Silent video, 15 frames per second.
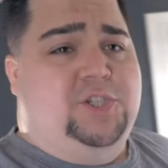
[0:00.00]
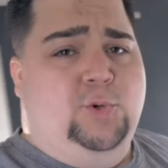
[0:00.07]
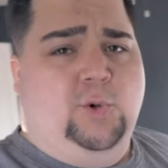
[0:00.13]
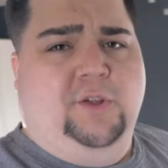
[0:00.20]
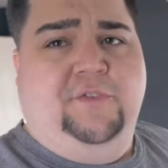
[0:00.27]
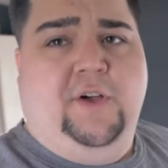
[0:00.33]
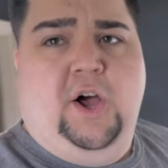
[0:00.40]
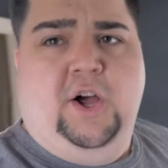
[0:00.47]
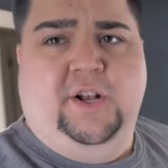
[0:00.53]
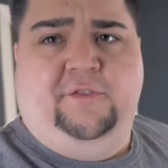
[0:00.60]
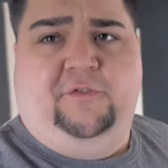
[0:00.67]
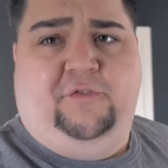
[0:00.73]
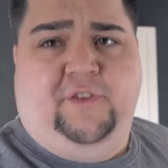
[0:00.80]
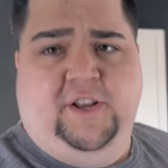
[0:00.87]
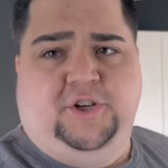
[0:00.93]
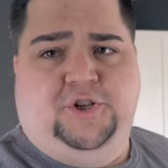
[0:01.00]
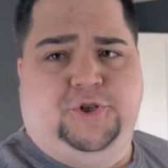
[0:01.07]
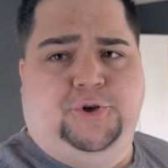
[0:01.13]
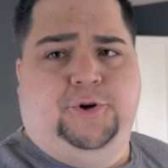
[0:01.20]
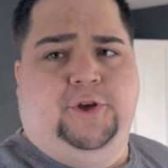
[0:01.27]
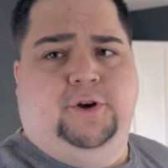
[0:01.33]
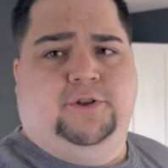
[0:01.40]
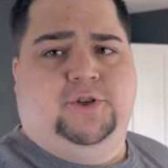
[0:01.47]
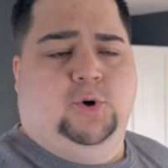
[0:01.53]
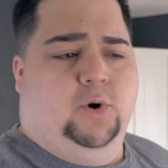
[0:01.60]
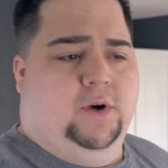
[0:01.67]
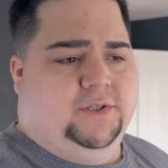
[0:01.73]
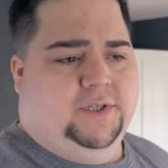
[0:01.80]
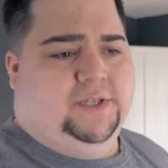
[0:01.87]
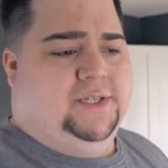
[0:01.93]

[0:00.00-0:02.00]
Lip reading: sort of unfinished studio tours.